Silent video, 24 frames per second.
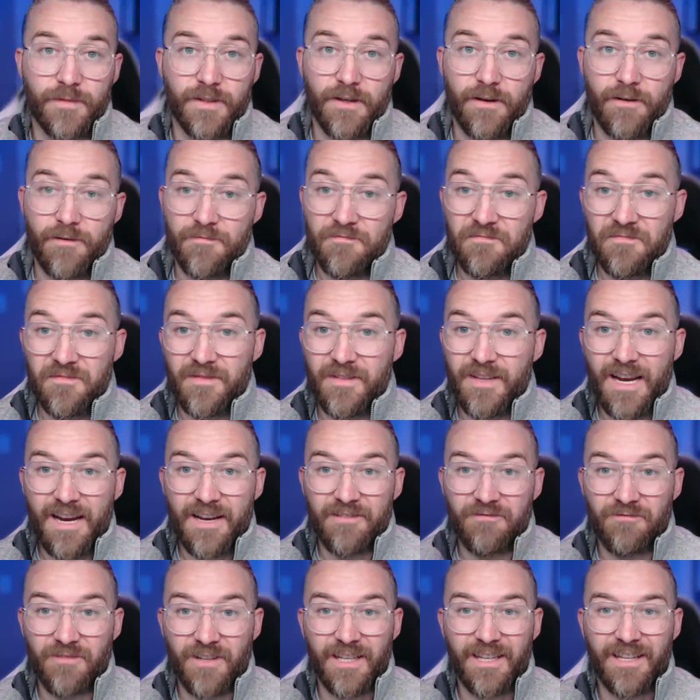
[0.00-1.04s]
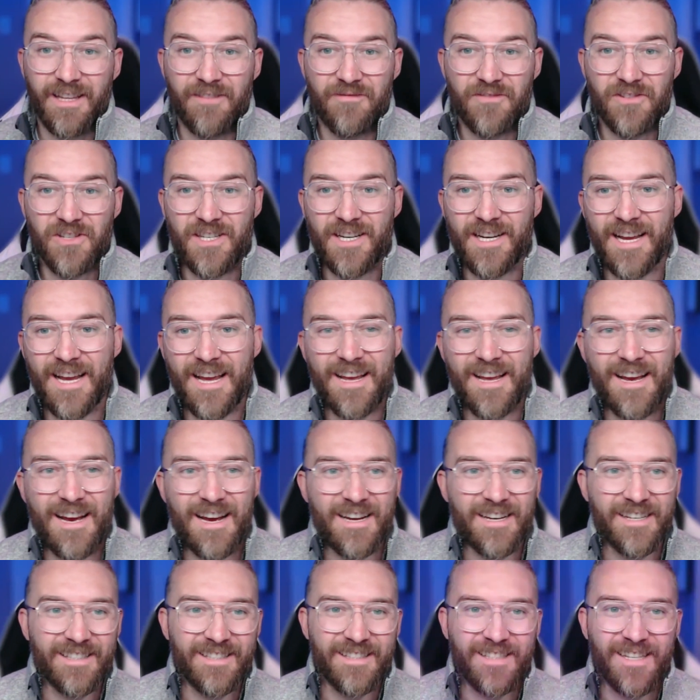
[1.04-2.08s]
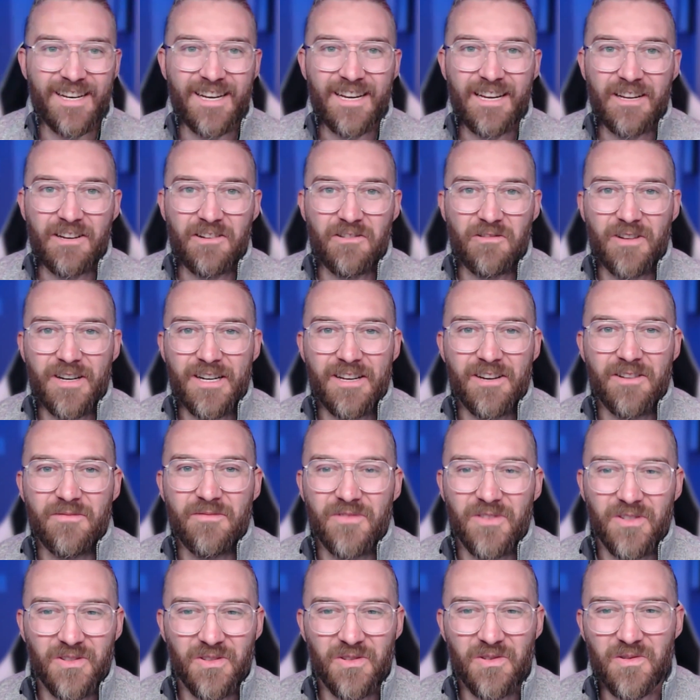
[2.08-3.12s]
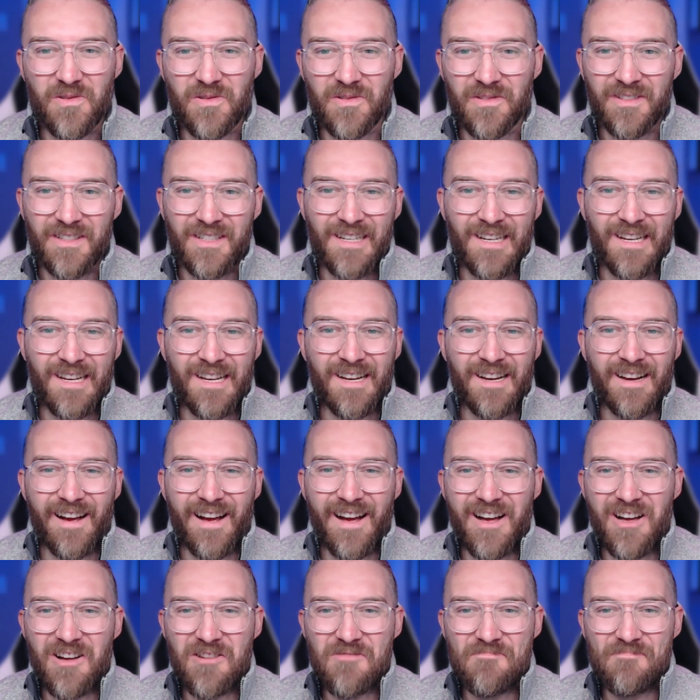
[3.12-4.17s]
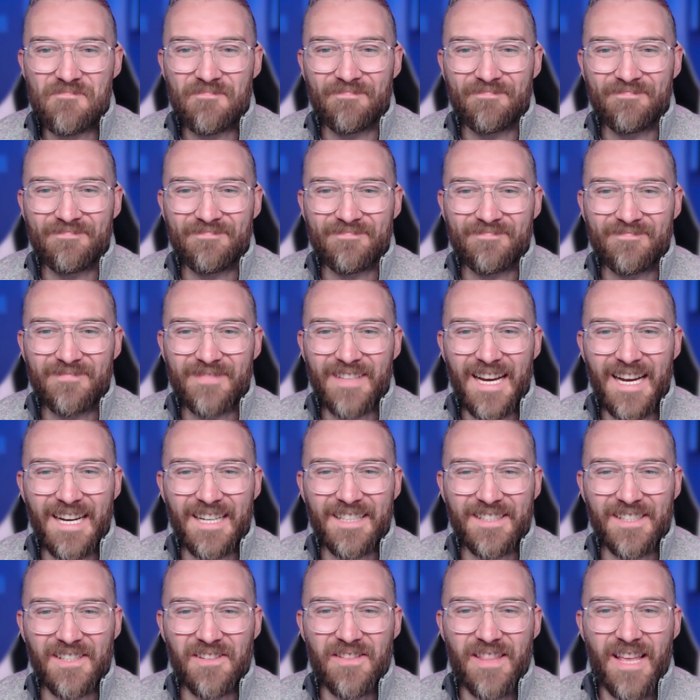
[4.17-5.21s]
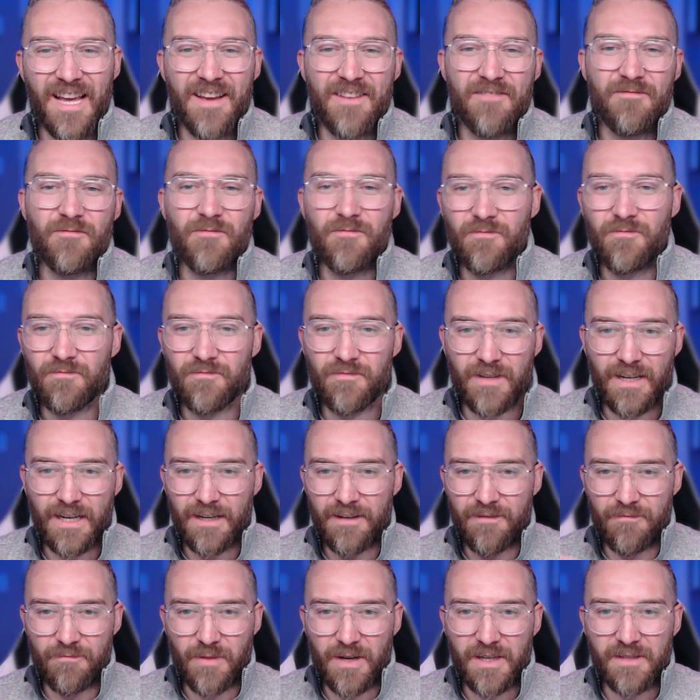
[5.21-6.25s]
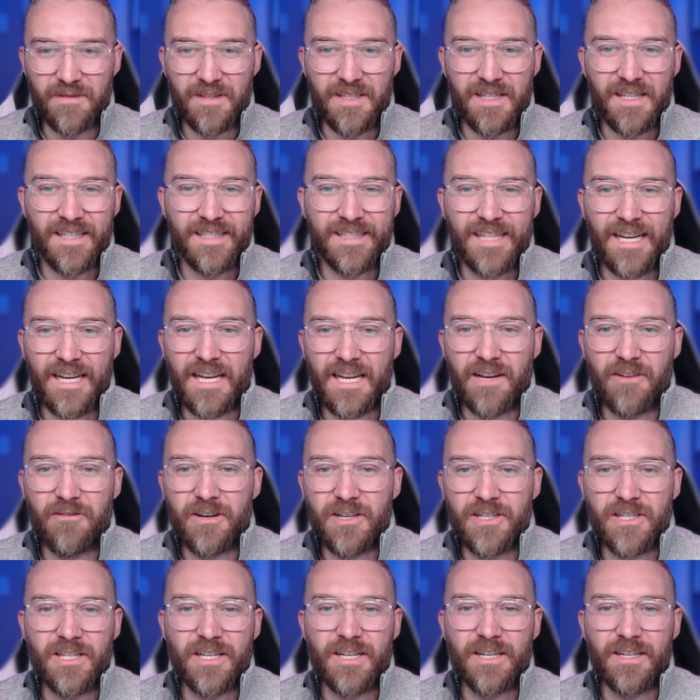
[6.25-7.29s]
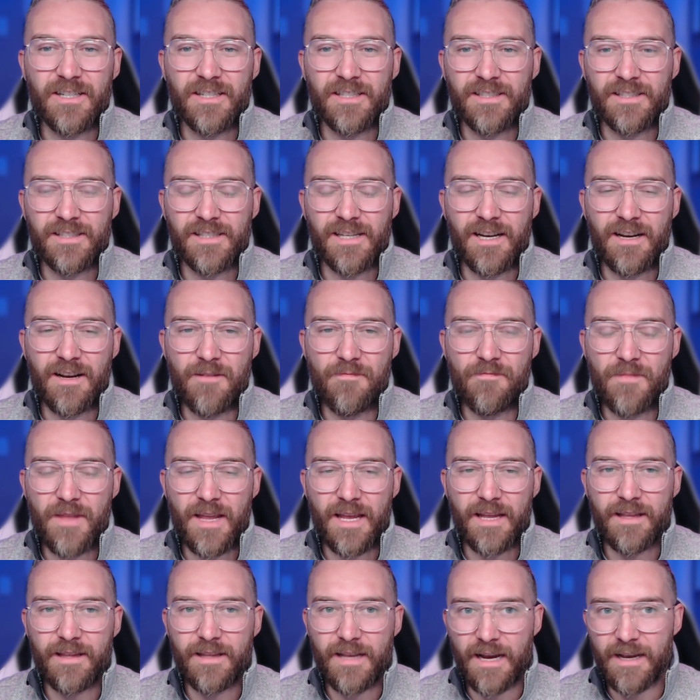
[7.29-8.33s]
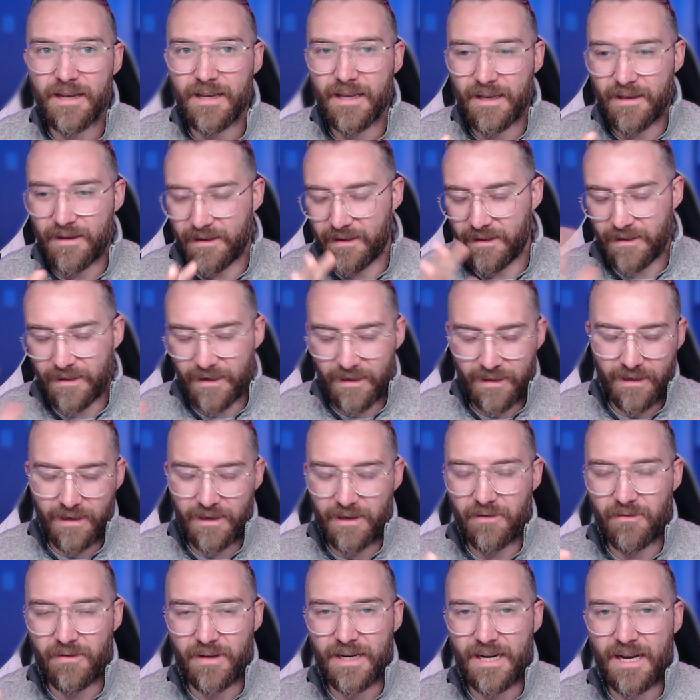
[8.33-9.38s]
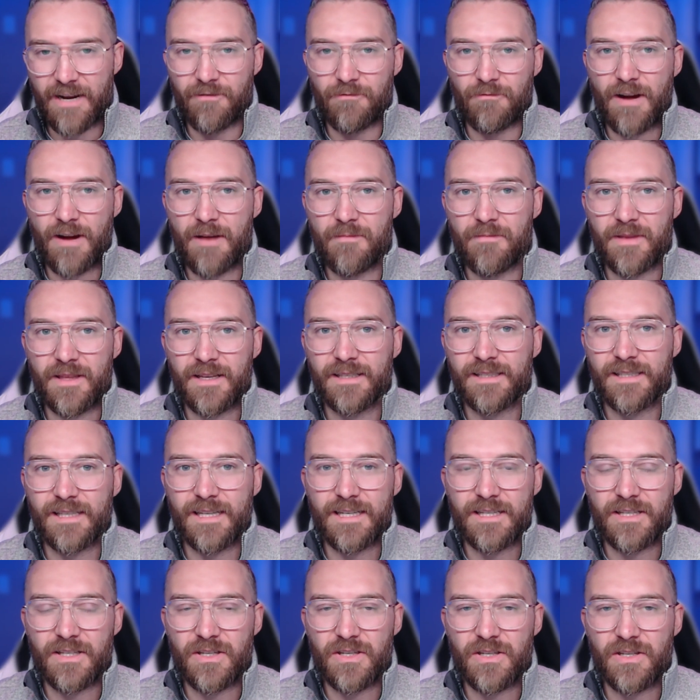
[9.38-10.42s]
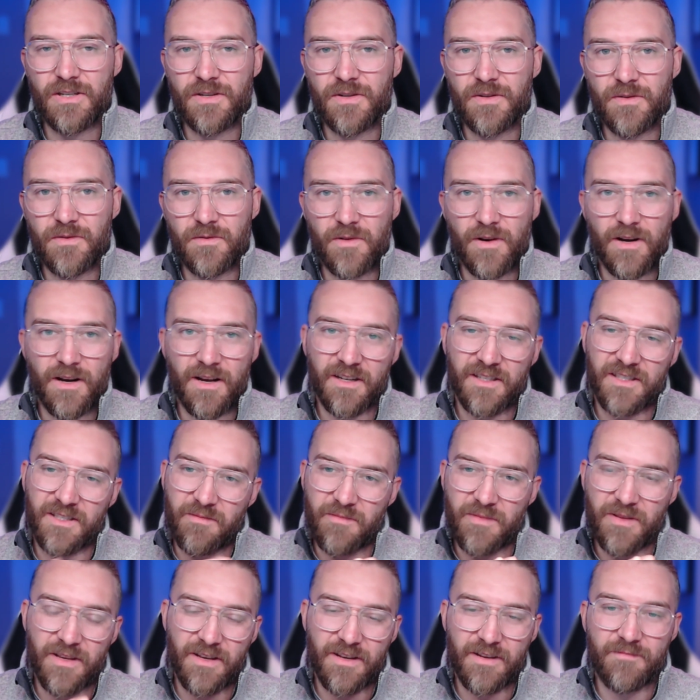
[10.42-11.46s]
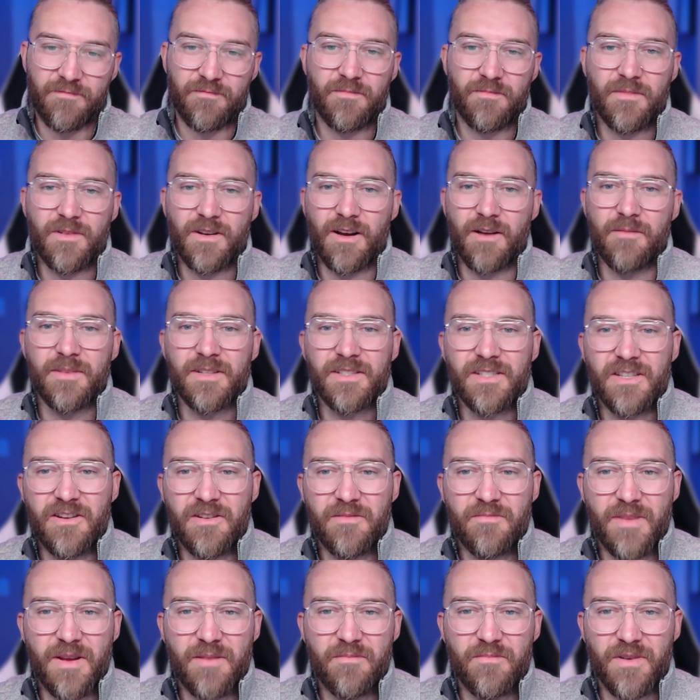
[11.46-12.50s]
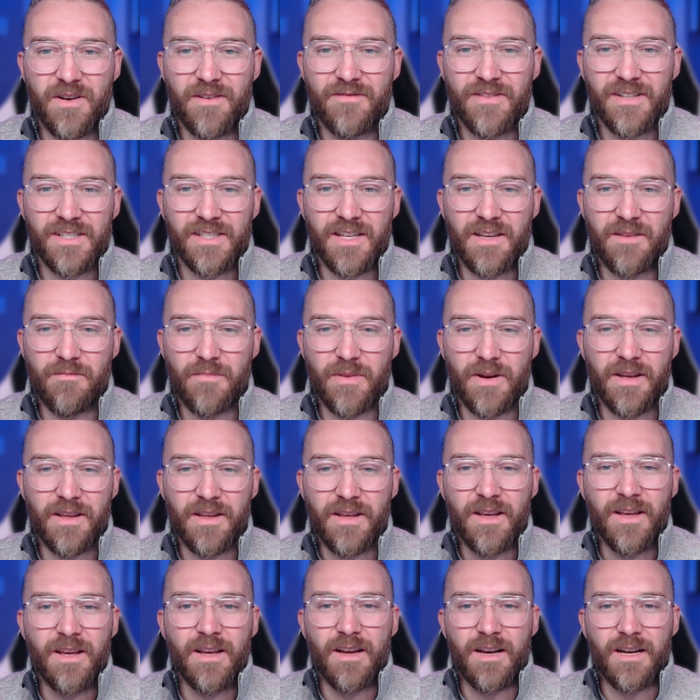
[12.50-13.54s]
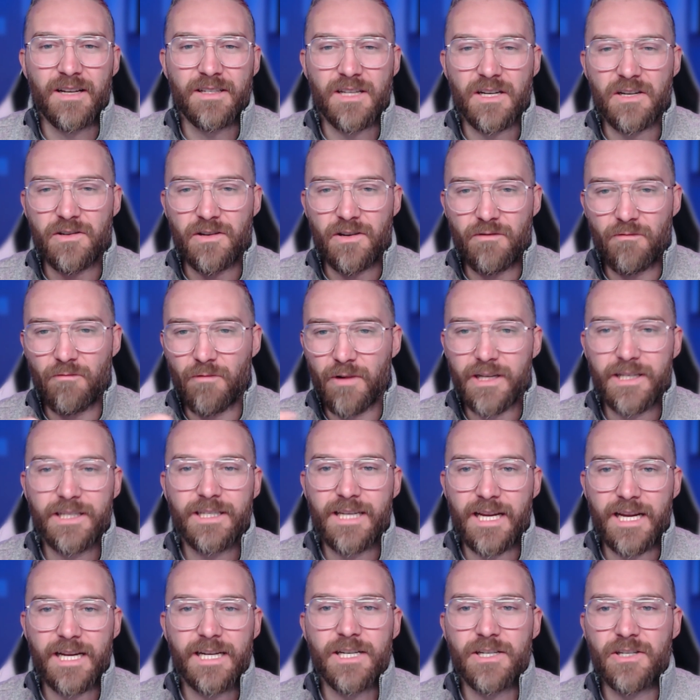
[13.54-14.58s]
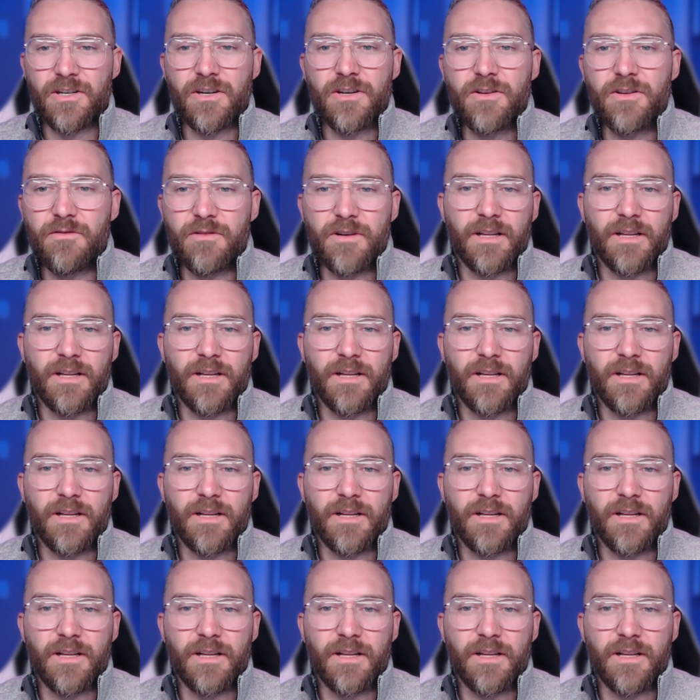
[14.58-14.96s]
So yeah, really leveraging AI is quite a helpful tool. Yeah, so that kind of brings you to the second question here is, and I think you can wrap this into some of the comments you had made previously, but essentially, what data should you